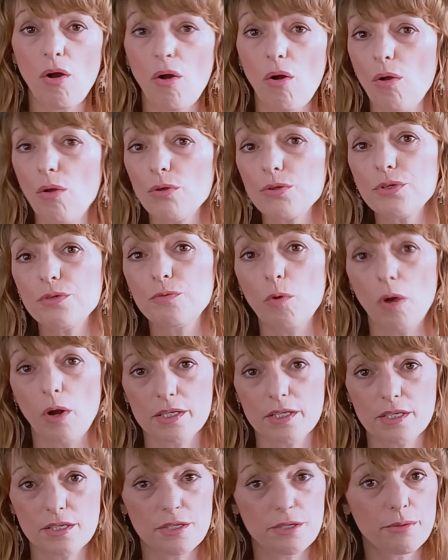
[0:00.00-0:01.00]
all you
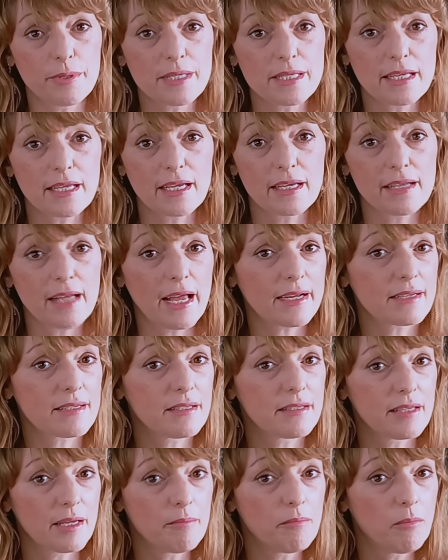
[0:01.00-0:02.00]
want to do is connect
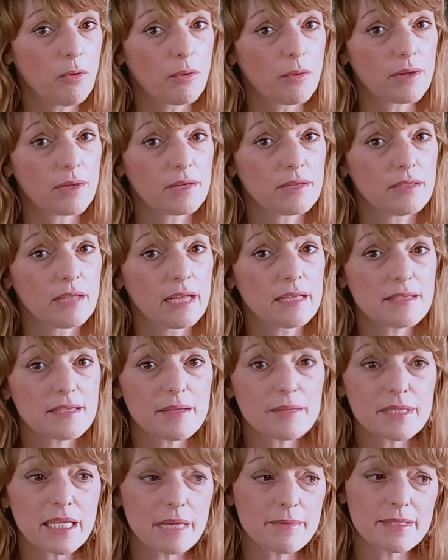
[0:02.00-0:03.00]
to them more. And
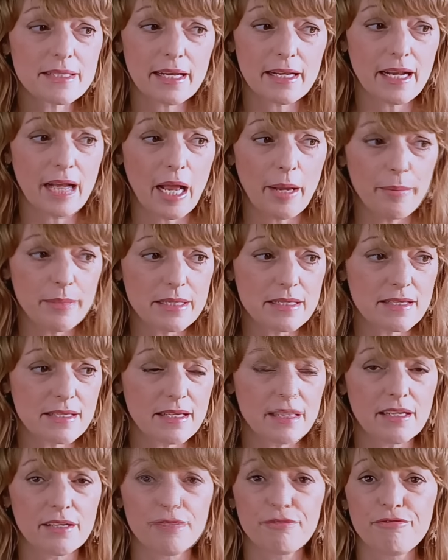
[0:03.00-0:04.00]
sometimes that happens
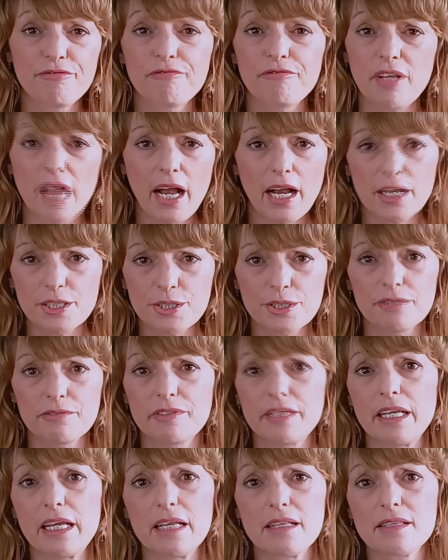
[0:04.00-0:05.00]
in a flash of
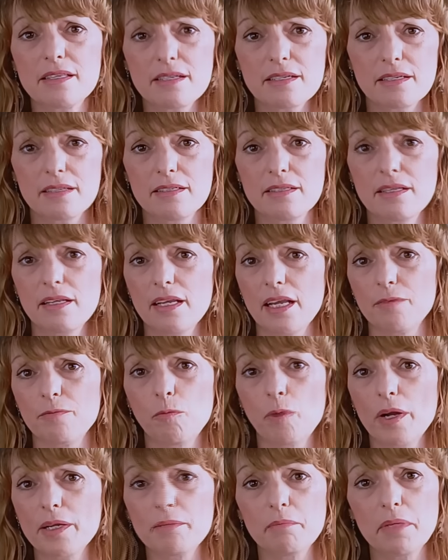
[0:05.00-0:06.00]
an instant in
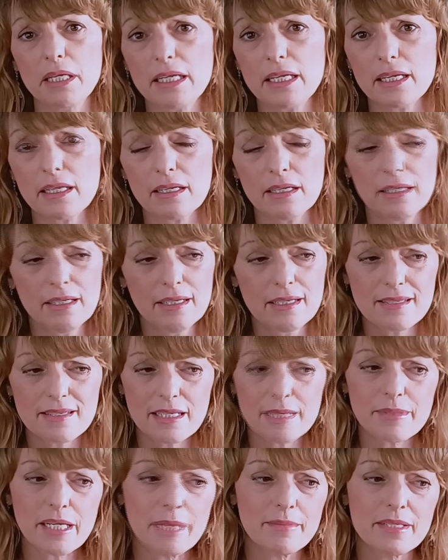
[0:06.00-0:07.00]
one meeting.
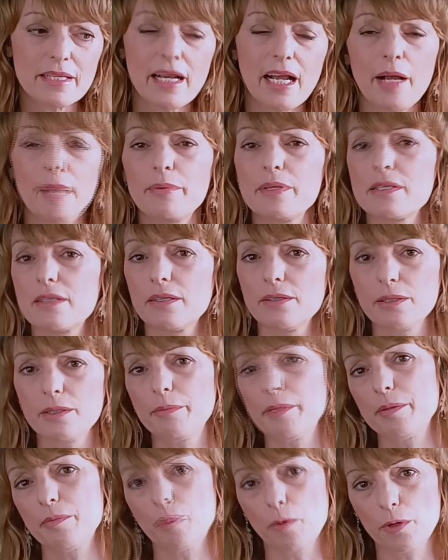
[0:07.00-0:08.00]
Sometimes it happens a little
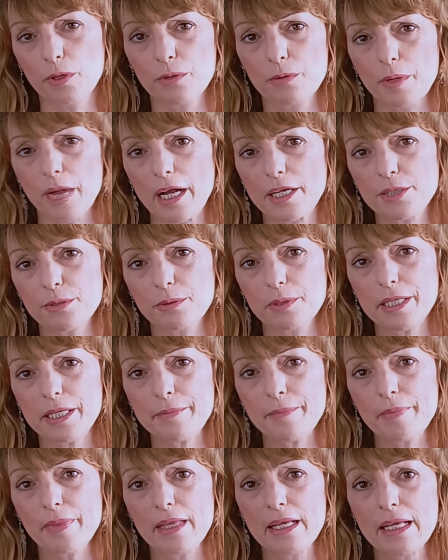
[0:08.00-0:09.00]
bit more gradually.